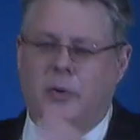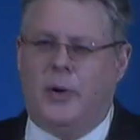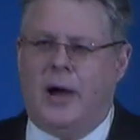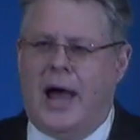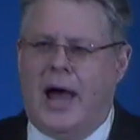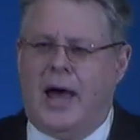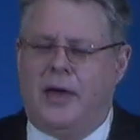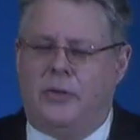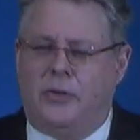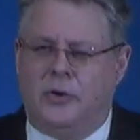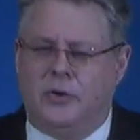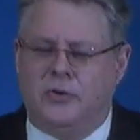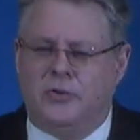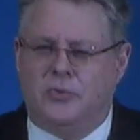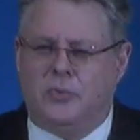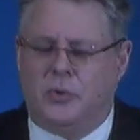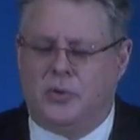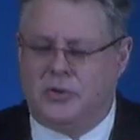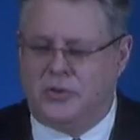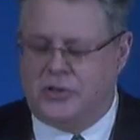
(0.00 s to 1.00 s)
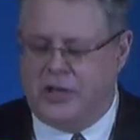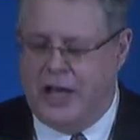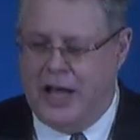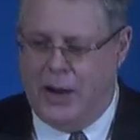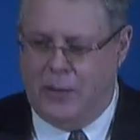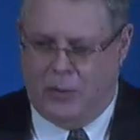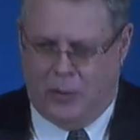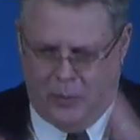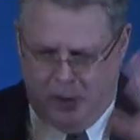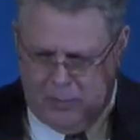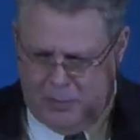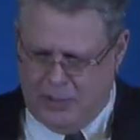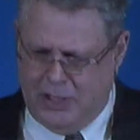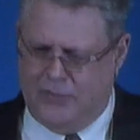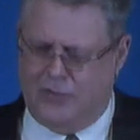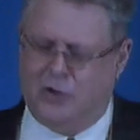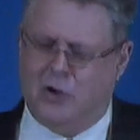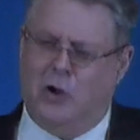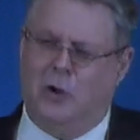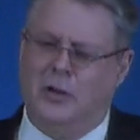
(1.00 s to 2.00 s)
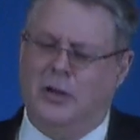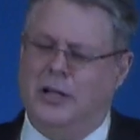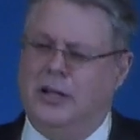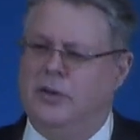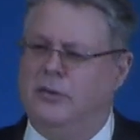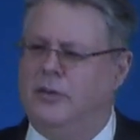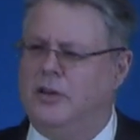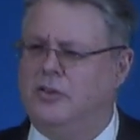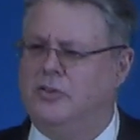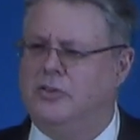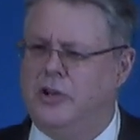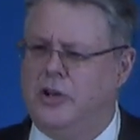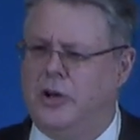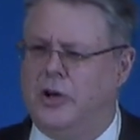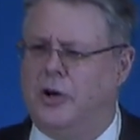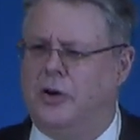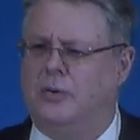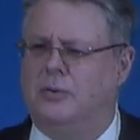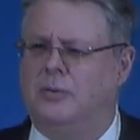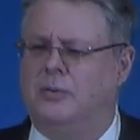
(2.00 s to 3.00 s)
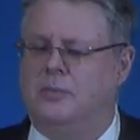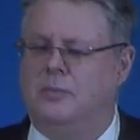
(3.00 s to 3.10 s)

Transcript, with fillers: wrathers will say, well, we believe in holy living too.